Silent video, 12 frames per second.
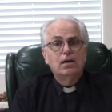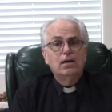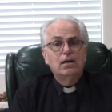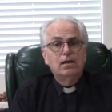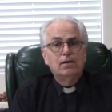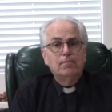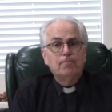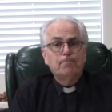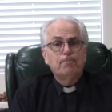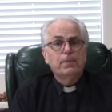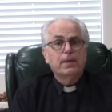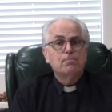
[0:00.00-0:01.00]
Um,
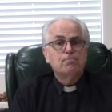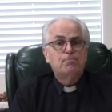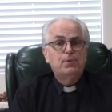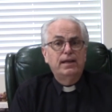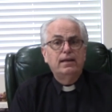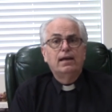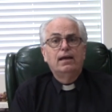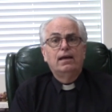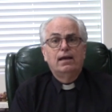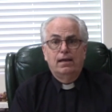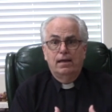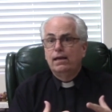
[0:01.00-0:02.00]
but
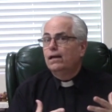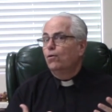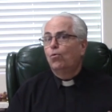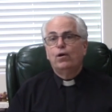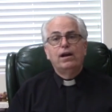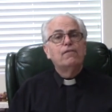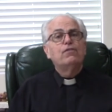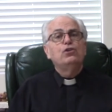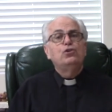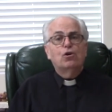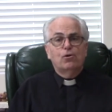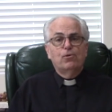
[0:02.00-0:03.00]
whenever
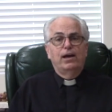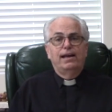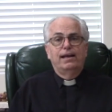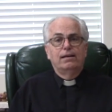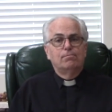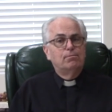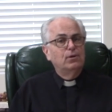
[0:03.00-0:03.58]
you're ready,